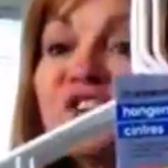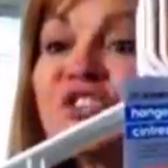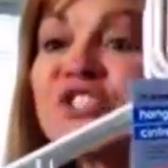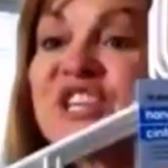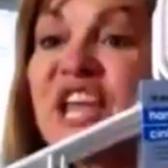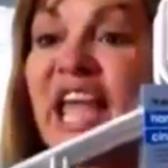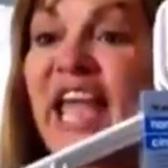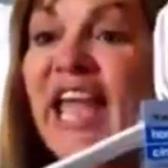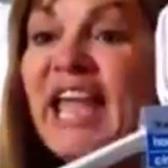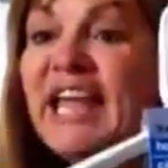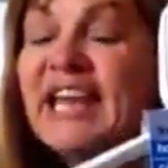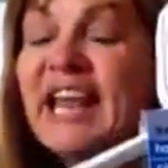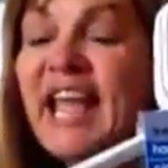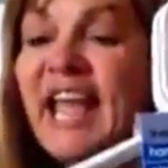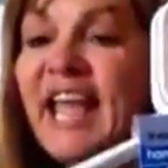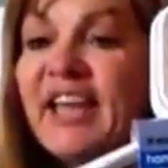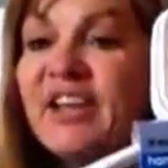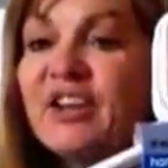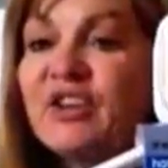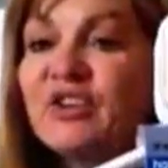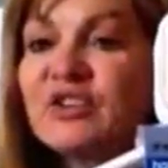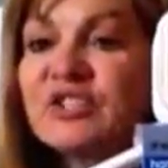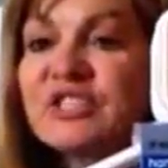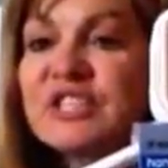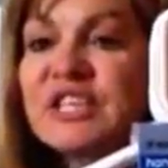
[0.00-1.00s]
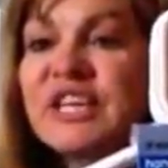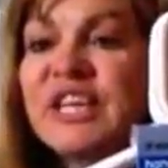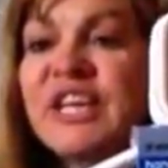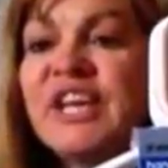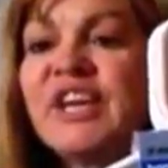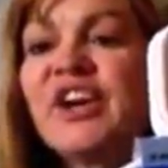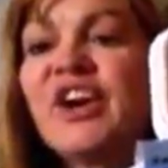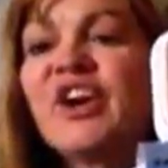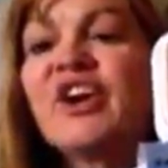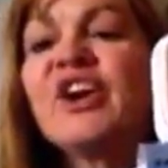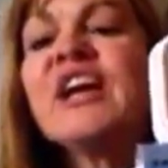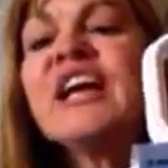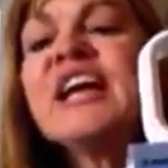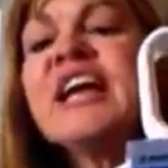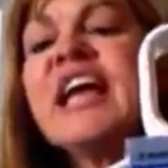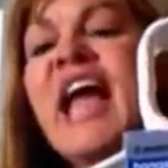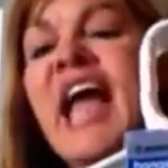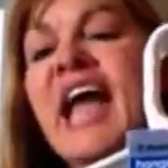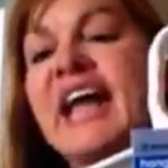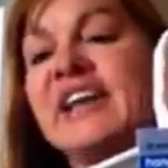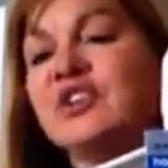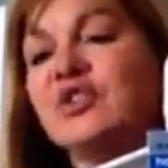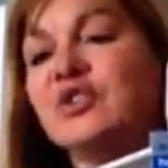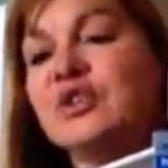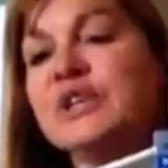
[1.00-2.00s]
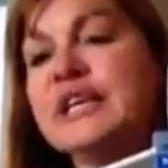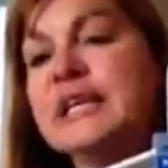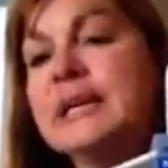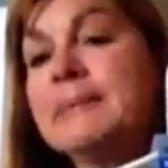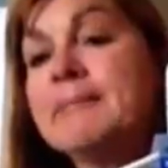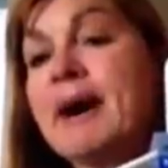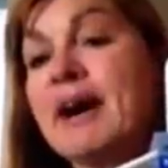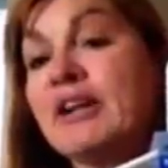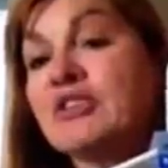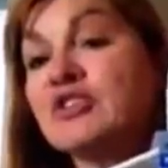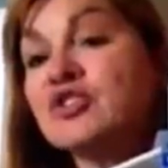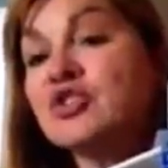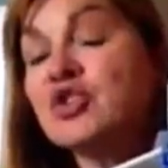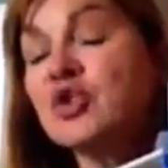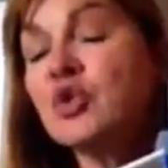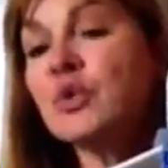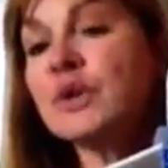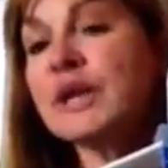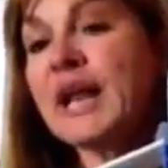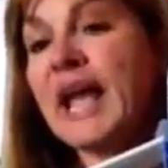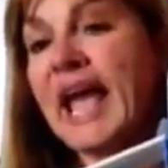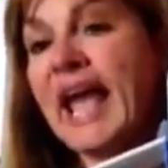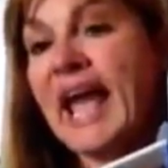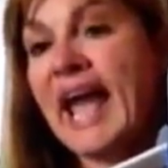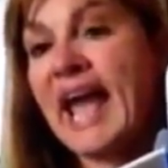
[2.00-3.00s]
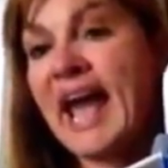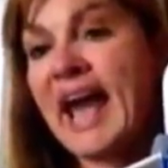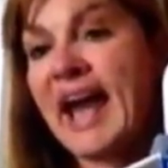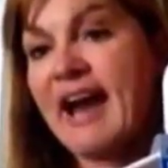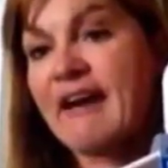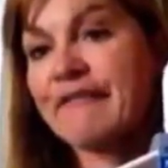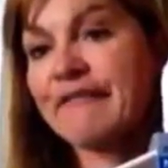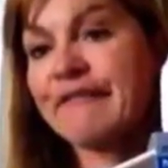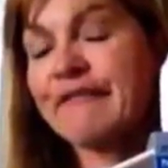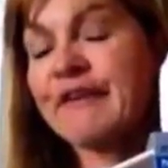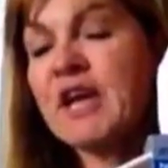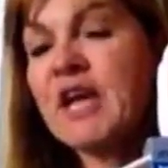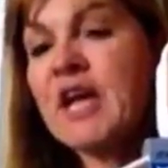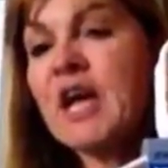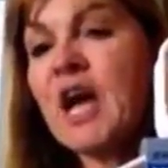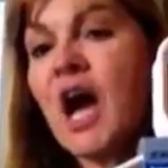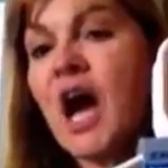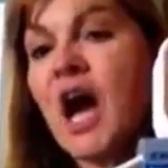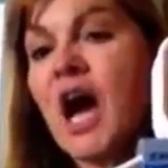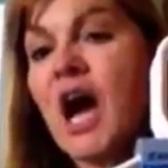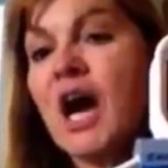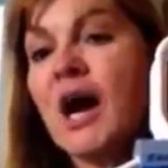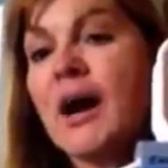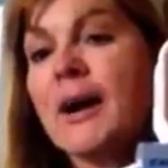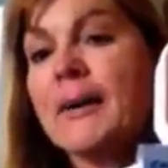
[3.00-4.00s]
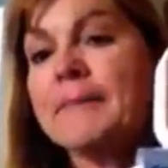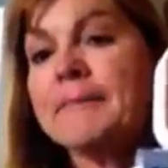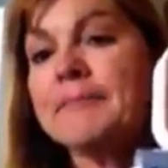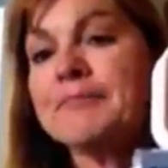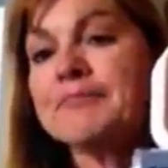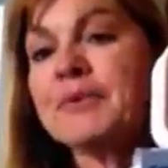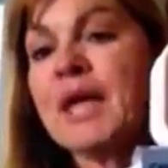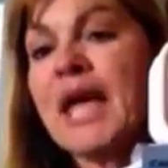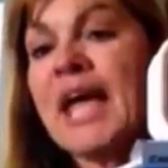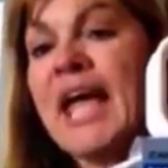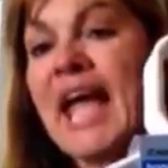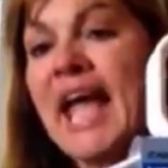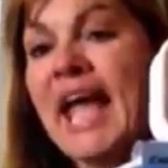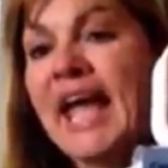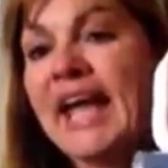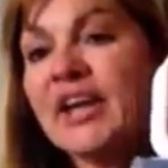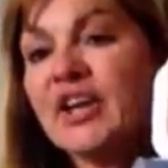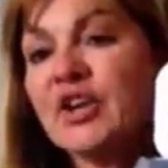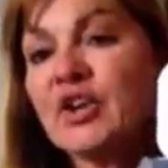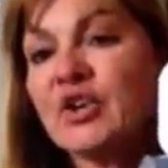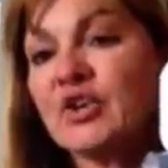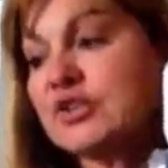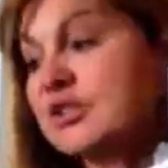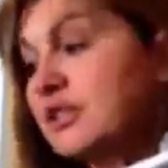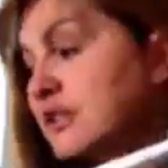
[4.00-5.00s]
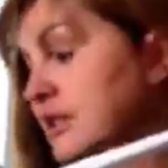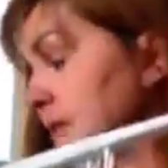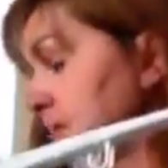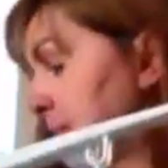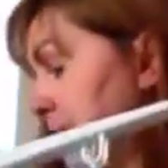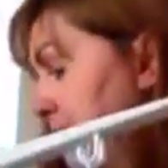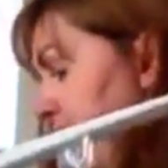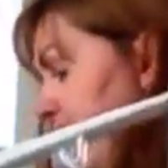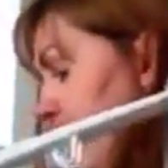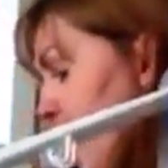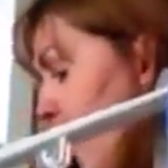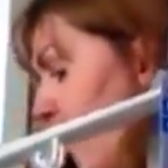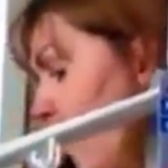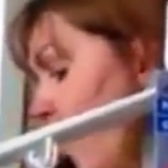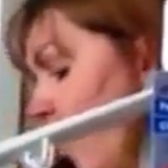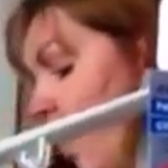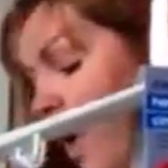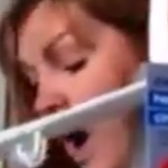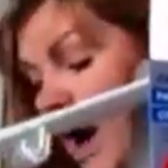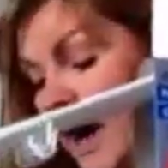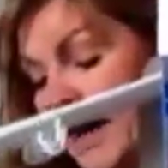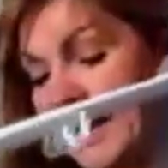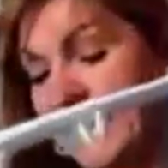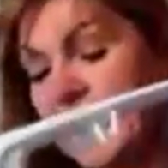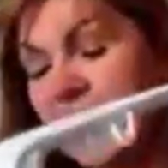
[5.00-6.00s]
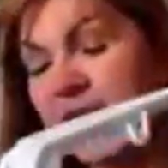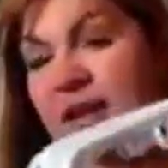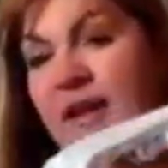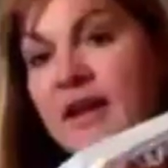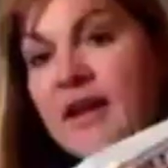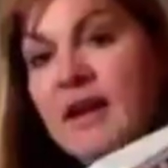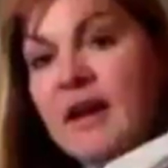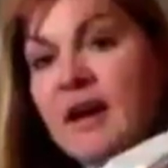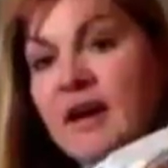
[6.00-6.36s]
There's 8 hangers in here, and you need about 2.5 hangers to make one